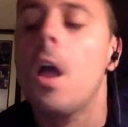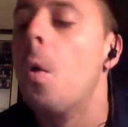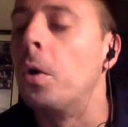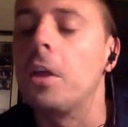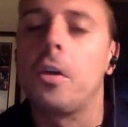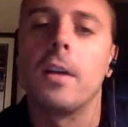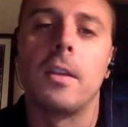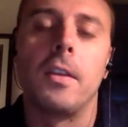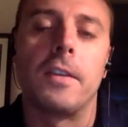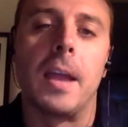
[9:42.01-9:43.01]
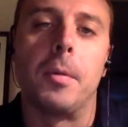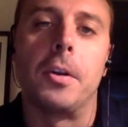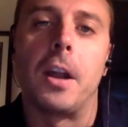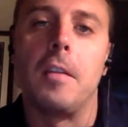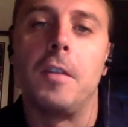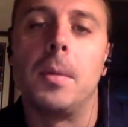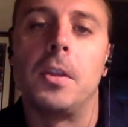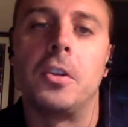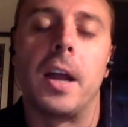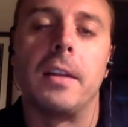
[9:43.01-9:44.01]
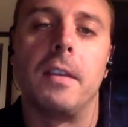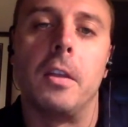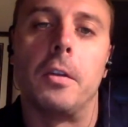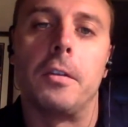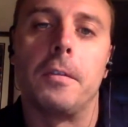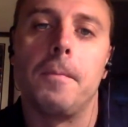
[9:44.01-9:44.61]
What are your thoughts on this game, Rich? How do you feel about the Giants-Steelers?